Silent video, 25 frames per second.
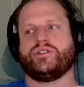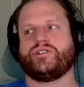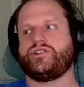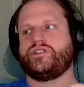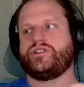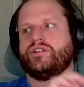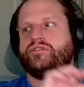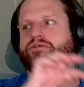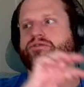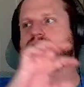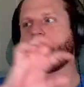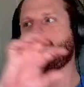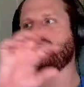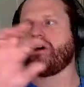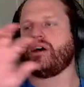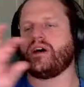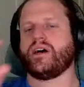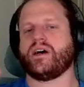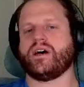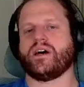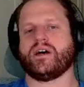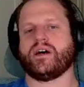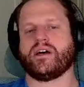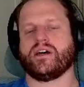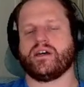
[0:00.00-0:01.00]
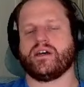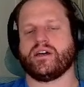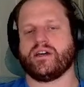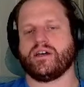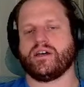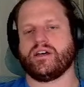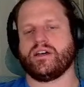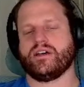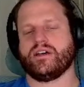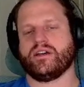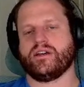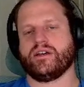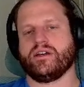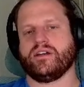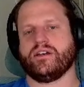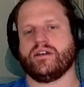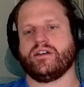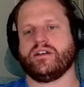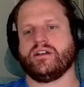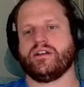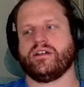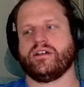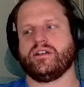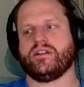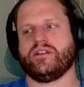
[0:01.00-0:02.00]
shift the
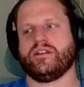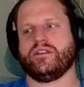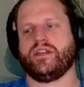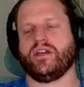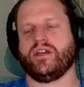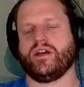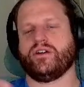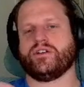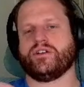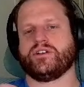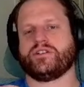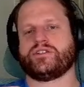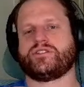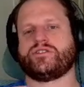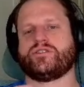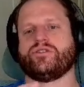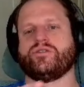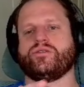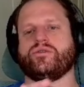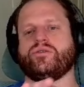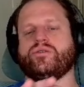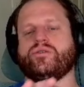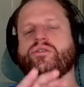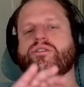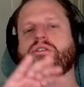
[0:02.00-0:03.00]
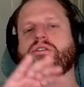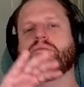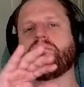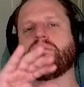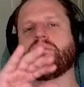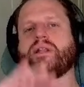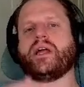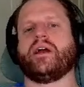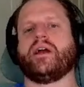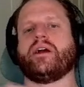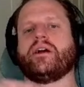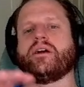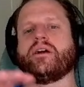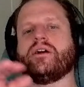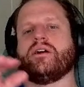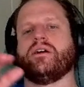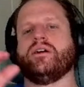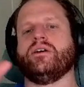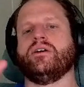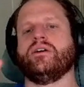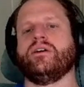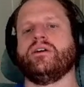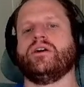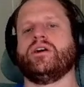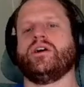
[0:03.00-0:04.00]
onus to the player
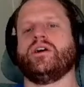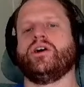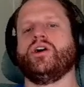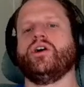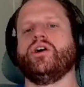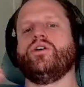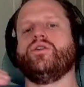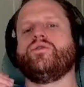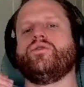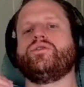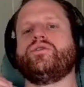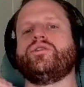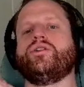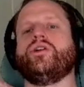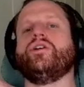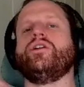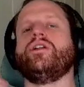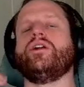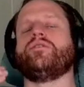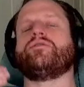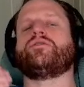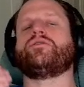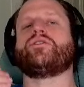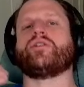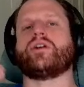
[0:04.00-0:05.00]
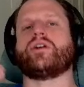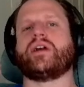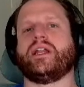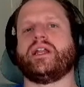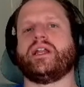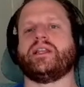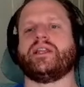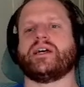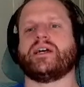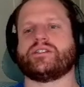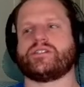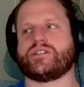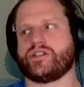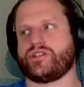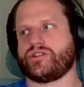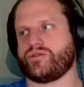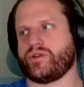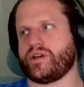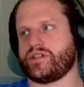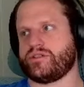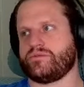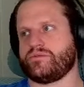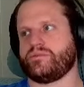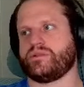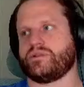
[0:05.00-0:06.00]
who could have created that
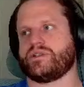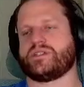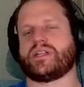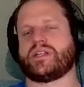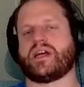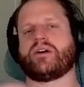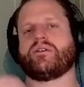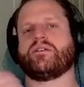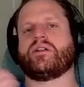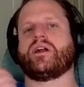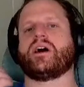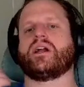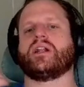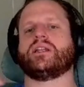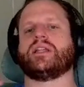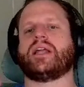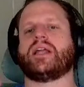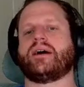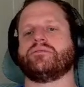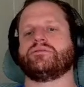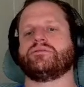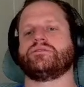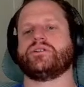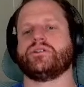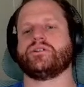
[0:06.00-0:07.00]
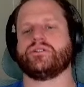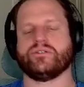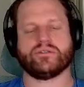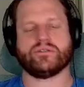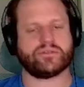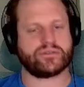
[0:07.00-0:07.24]
situation but is now not allowed to.